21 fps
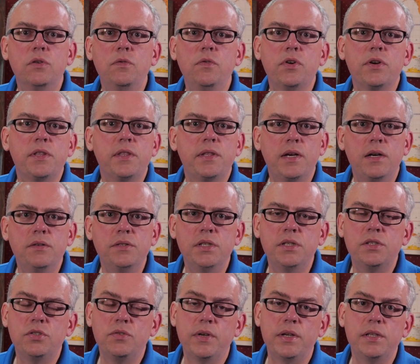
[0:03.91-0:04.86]
over a
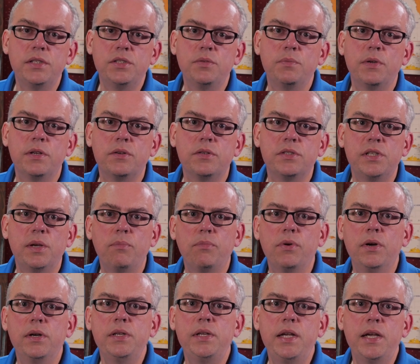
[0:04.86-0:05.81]
thousand transmitters
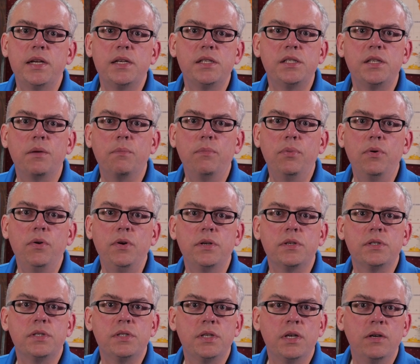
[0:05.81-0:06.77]
that broadcast
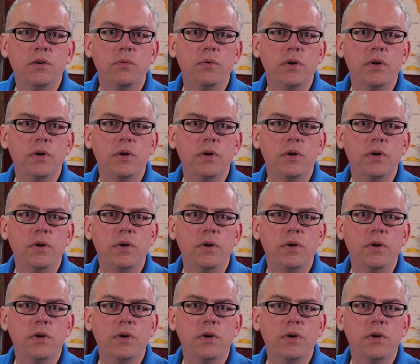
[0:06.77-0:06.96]
important